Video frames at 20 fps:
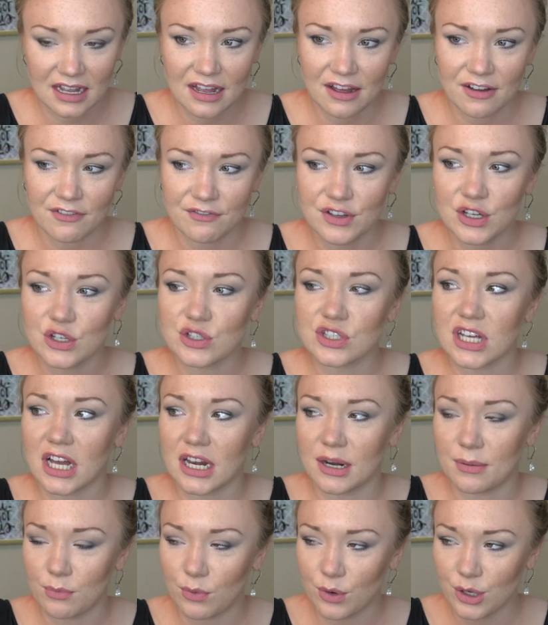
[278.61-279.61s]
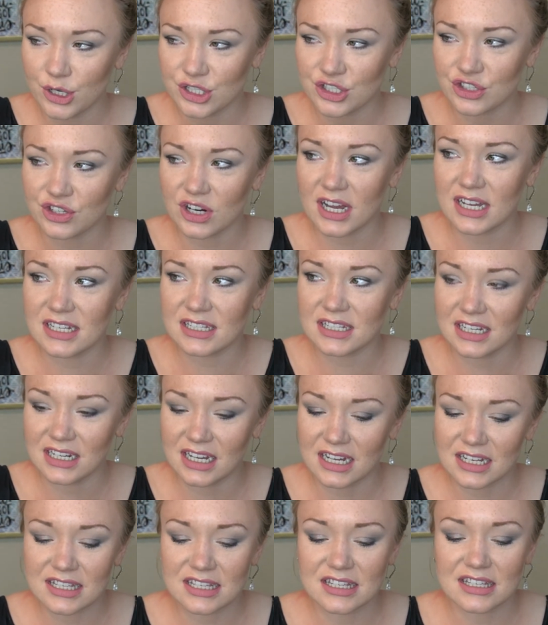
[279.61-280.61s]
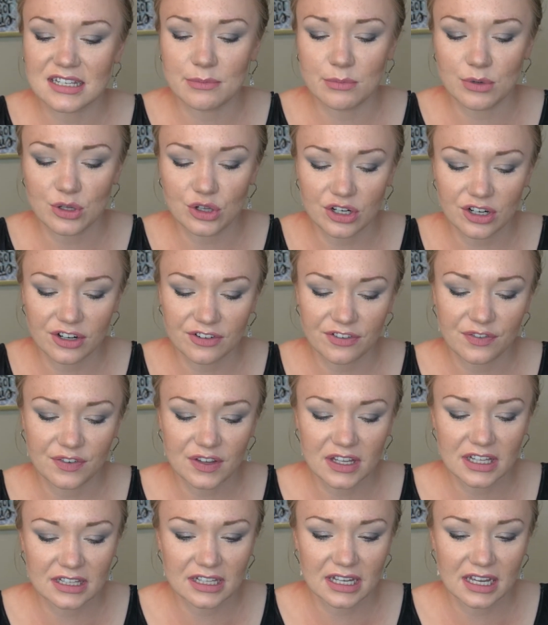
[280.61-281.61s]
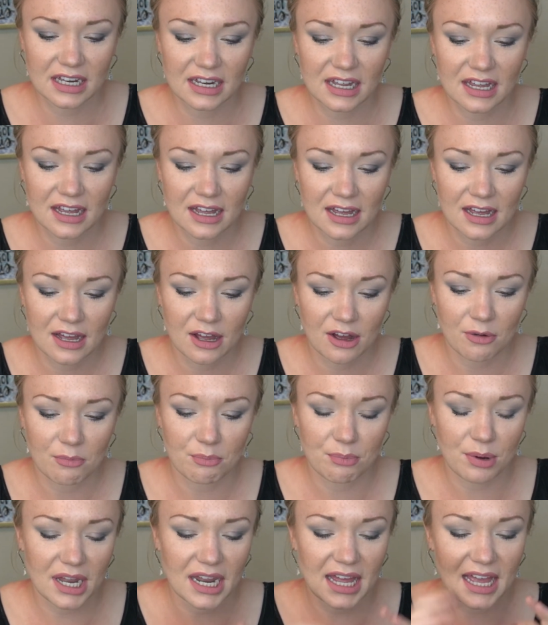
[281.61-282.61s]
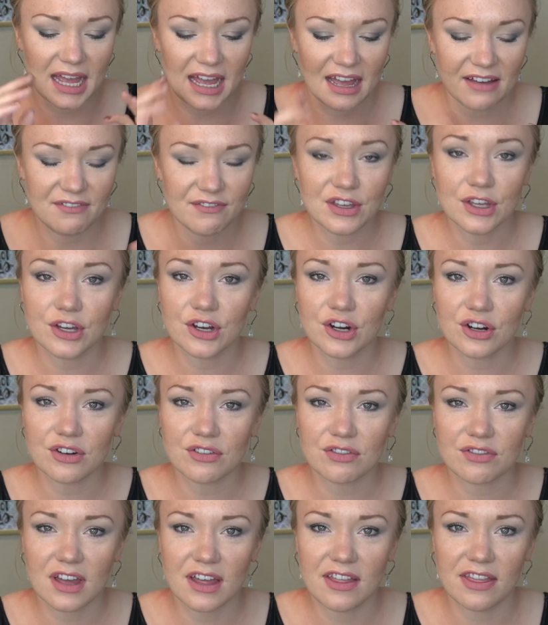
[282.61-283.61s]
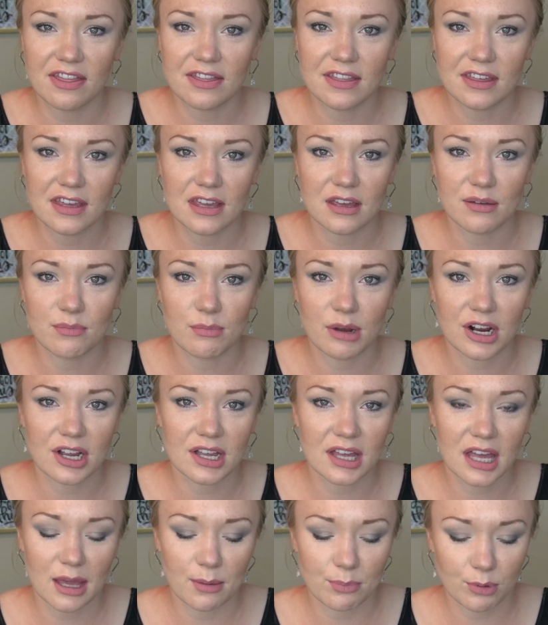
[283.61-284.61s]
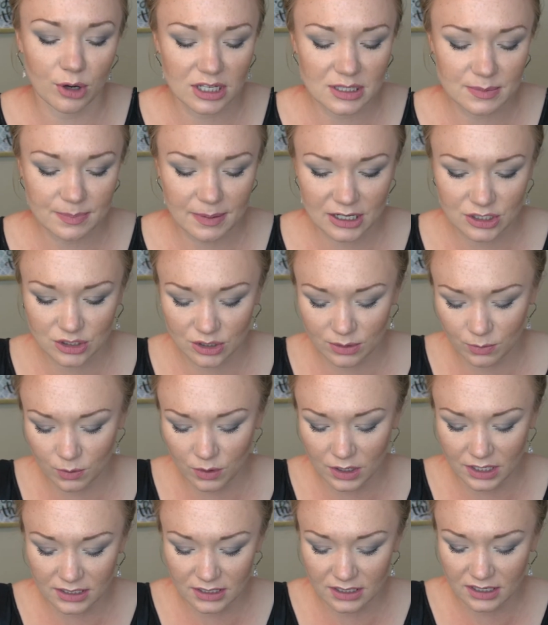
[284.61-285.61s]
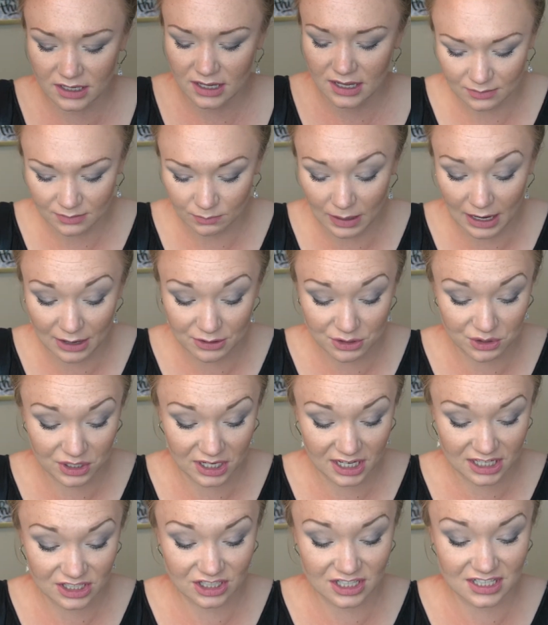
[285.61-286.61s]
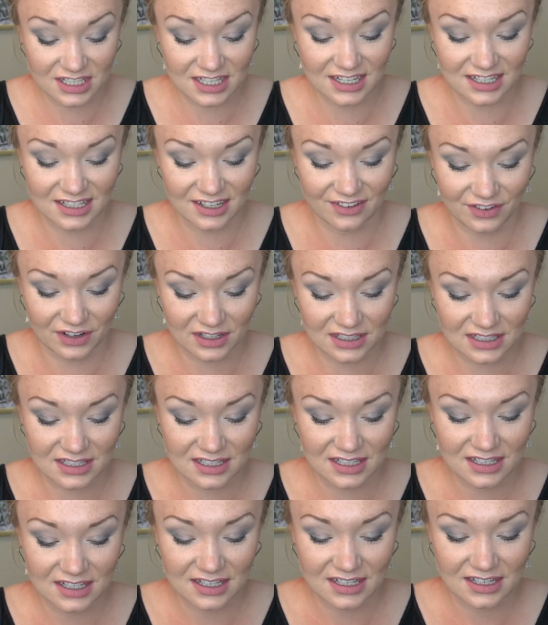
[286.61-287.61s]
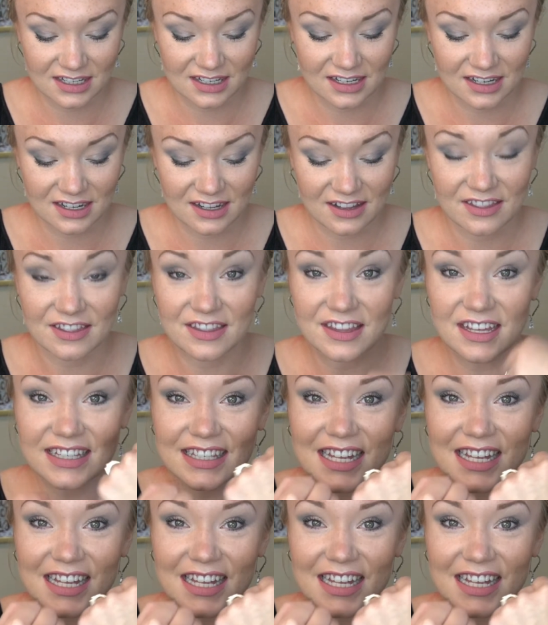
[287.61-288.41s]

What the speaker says: feels kind of moisturizing, a similar feeling, but heavier than the Mary Kay Broad Spectrum one. Wow, you can actually see a difference. This